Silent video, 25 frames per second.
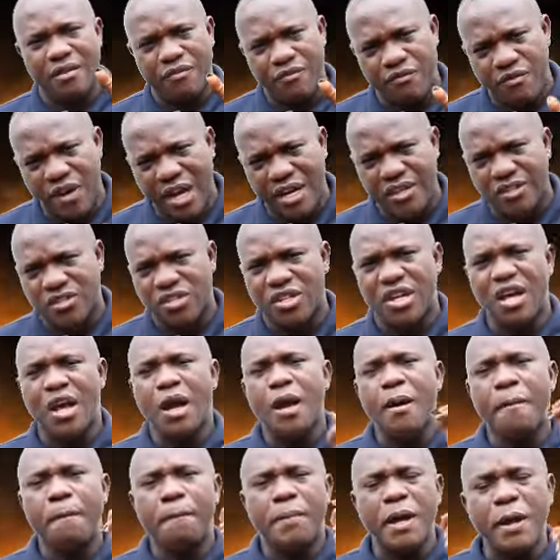events.
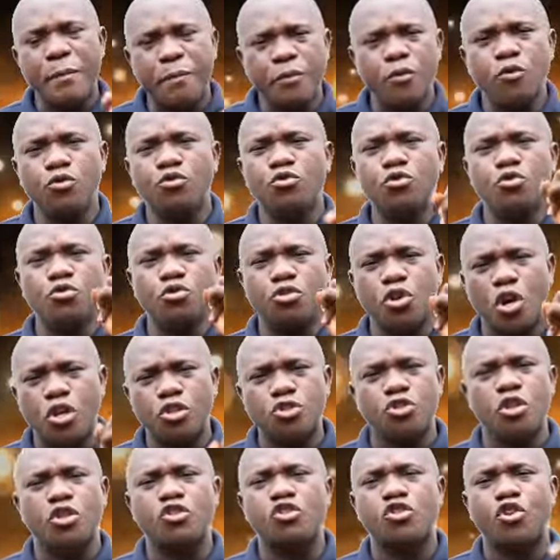People do not
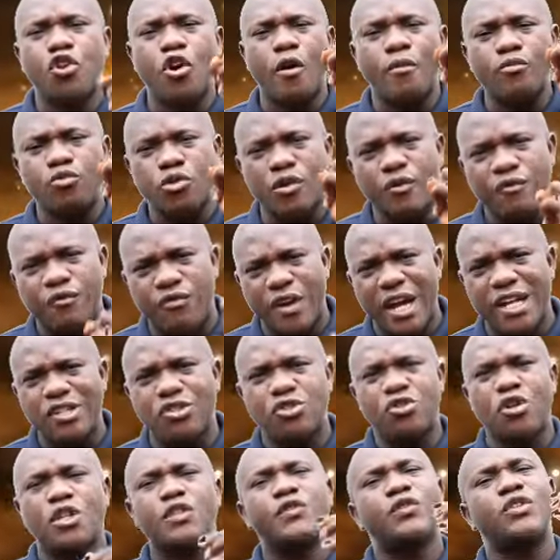just come to events
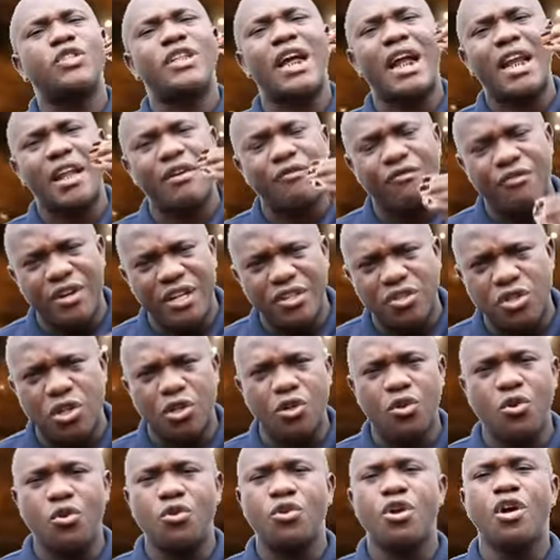just for that event
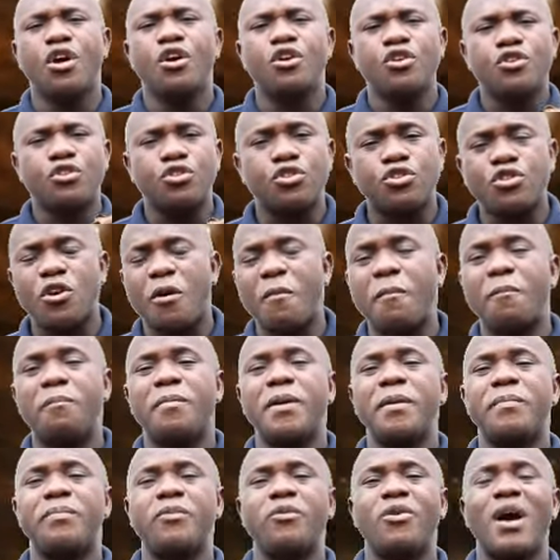alone. Some
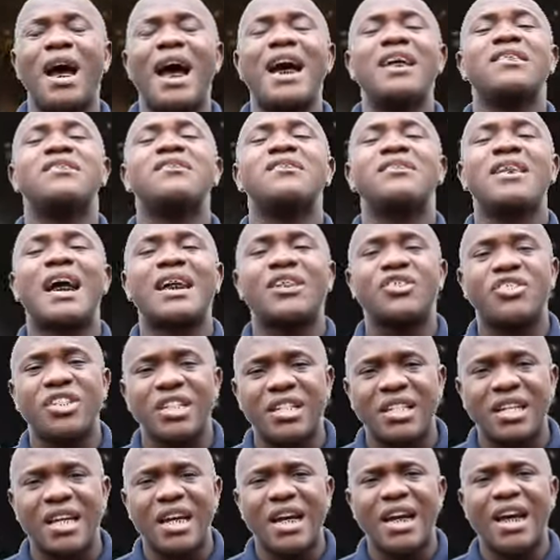people are
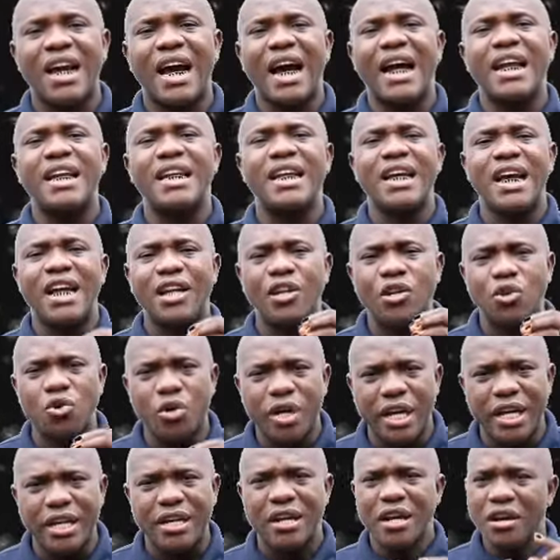searching and they are
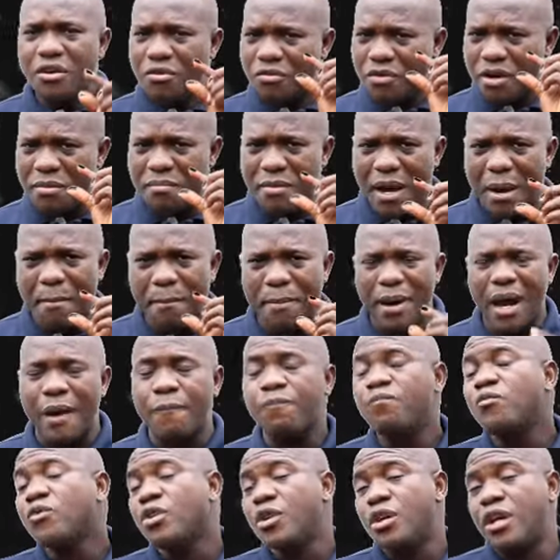looking. Remember,
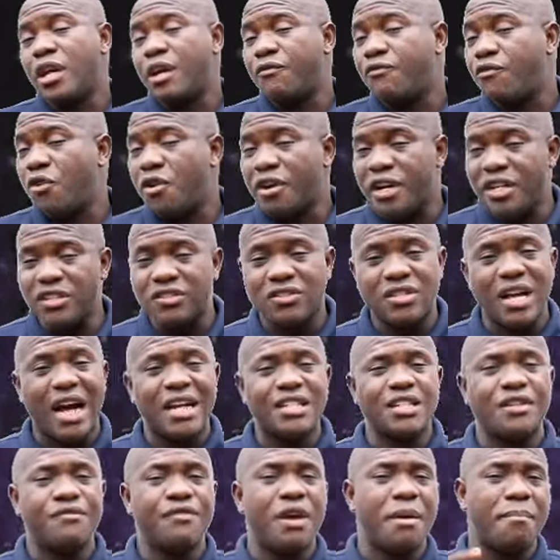for
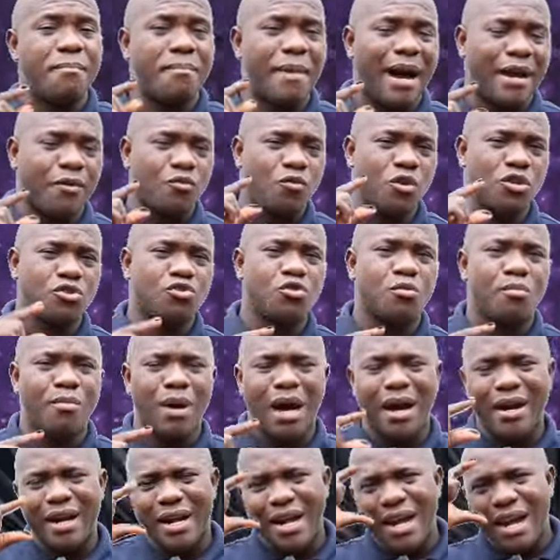instance, if a man wants to
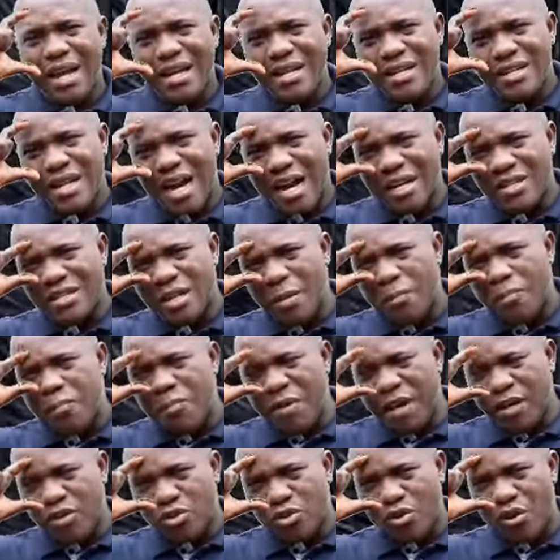marry, there is a
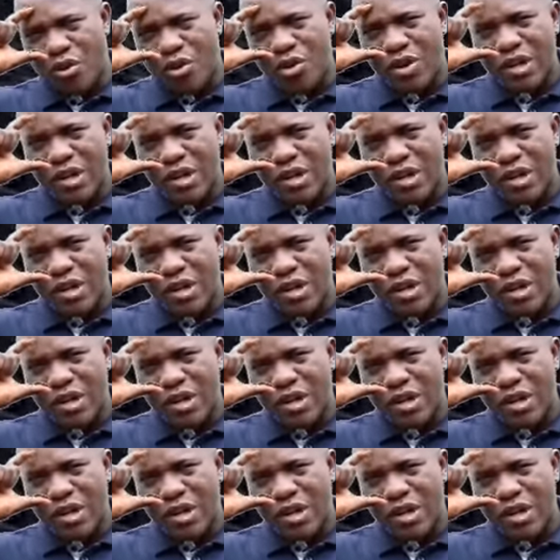picture